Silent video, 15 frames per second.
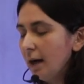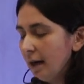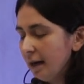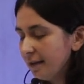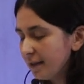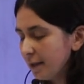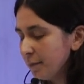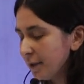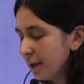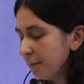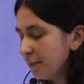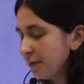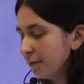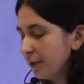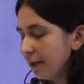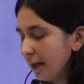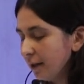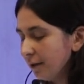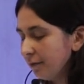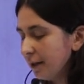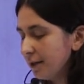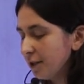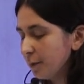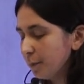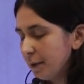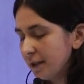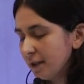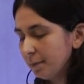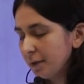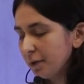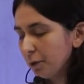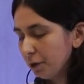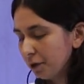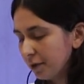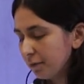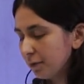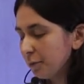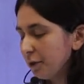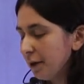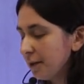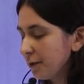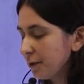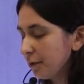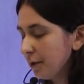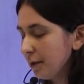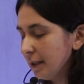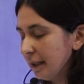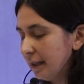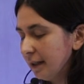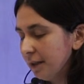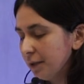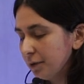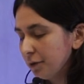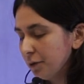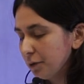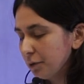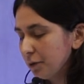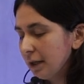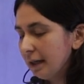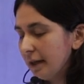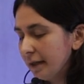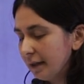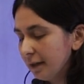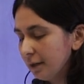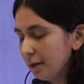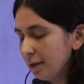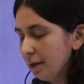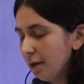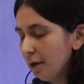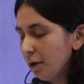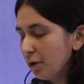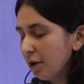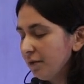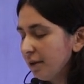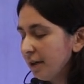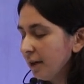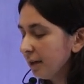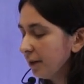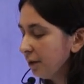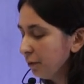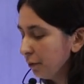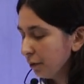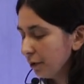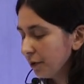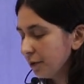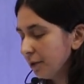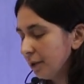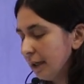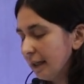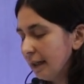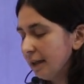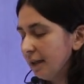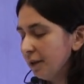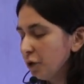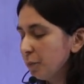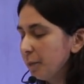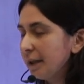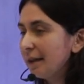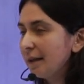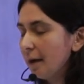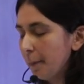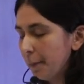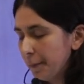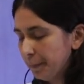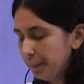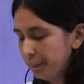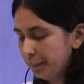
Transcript: I sometimes forget if I just picked up an order from a restaurant and I need to go to a client, or if I got a new order and I need to pick it up,